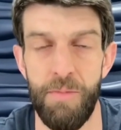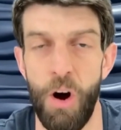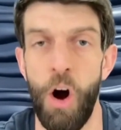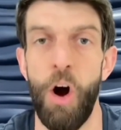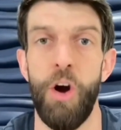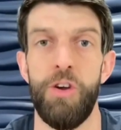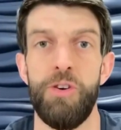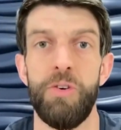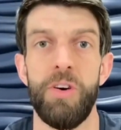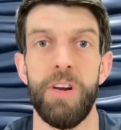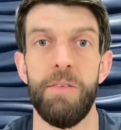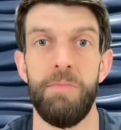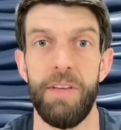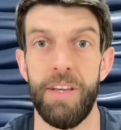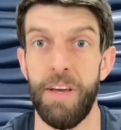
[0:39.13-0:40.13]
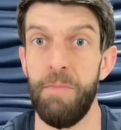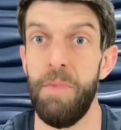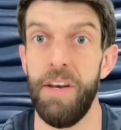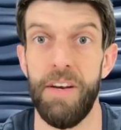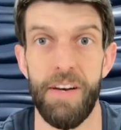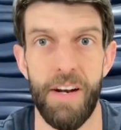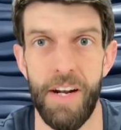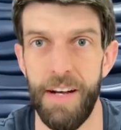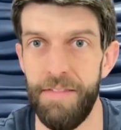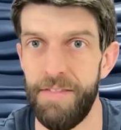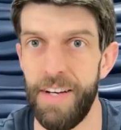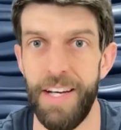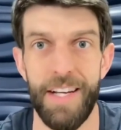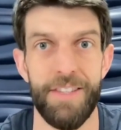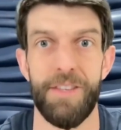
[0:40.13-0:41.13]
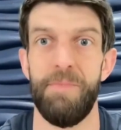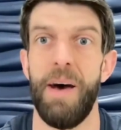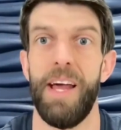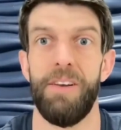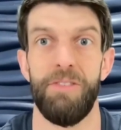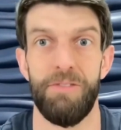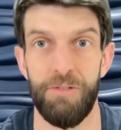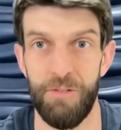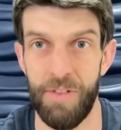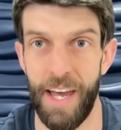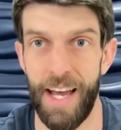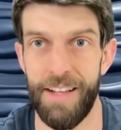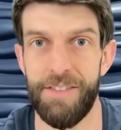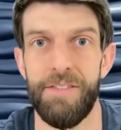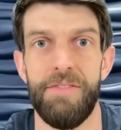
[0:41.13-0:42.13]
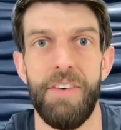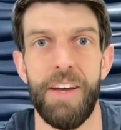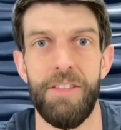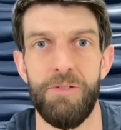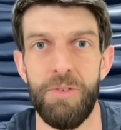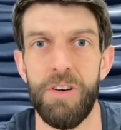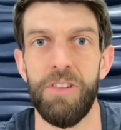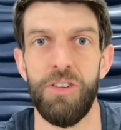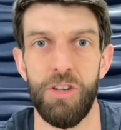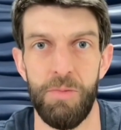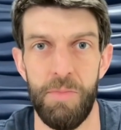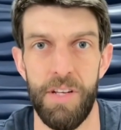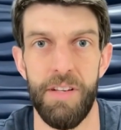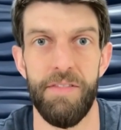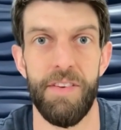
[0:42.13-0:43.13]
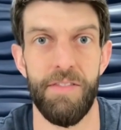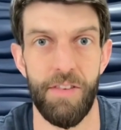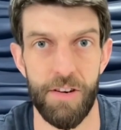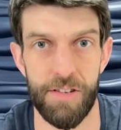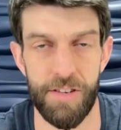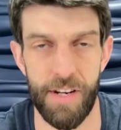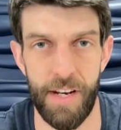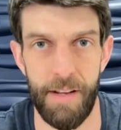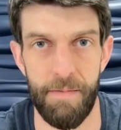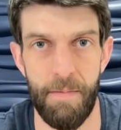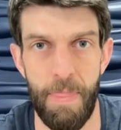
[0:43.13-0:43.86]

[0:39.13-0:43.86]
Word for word: Are you going to be committed enough to battle through that, to fight through a little bit of adversity?